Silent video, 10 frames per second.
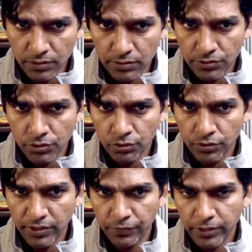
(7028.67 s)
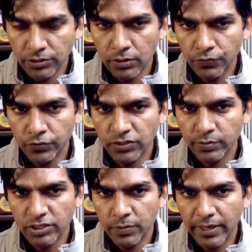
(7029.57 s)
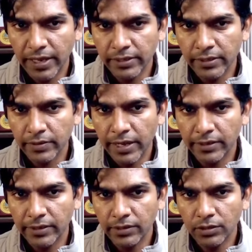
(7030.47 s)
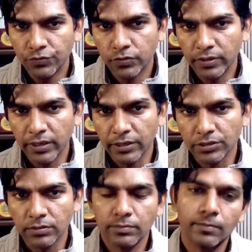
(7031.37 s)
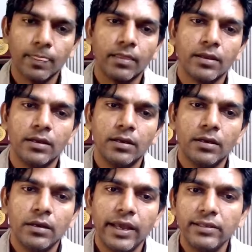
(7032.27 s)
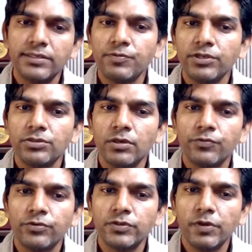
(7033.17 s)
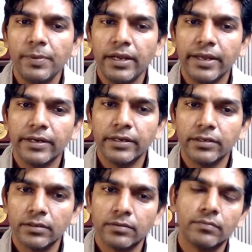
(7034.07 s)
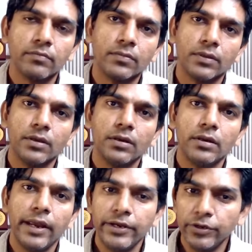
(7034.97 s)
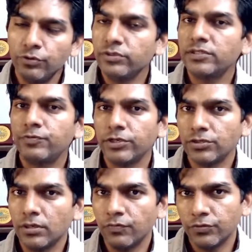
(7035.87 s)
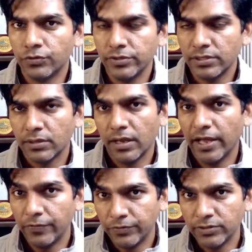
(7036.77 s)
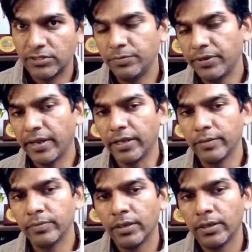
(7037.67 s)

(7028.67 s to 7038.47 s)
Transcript: So the frictional force must be acting in the forward direction, and this frictional force will be kinetic. And due to this frictional force, after some time,